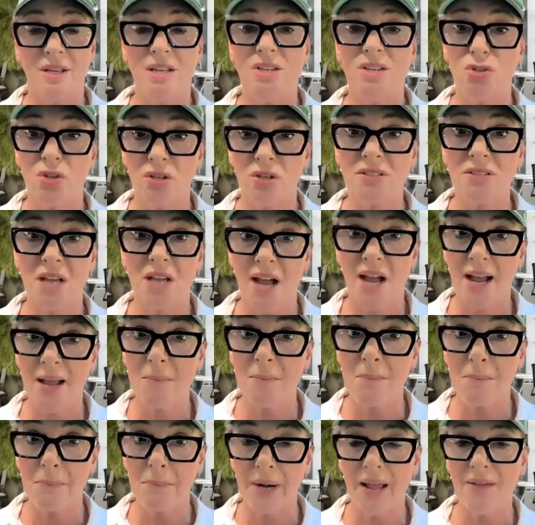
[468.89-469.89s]
It took
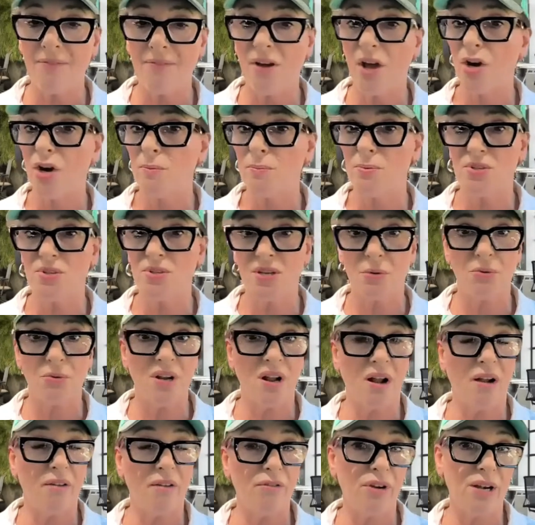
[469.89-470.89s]
time, but I have 100%
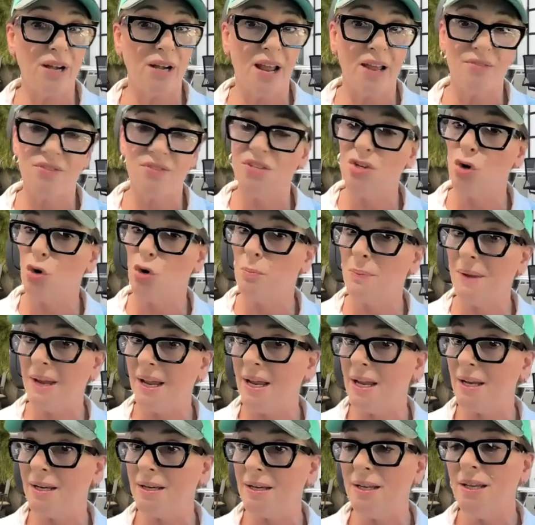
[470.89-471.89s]
recovery and I have zero
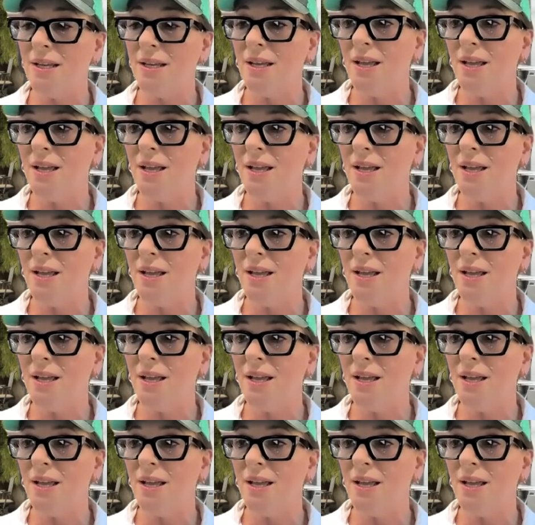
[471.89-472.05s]
pain.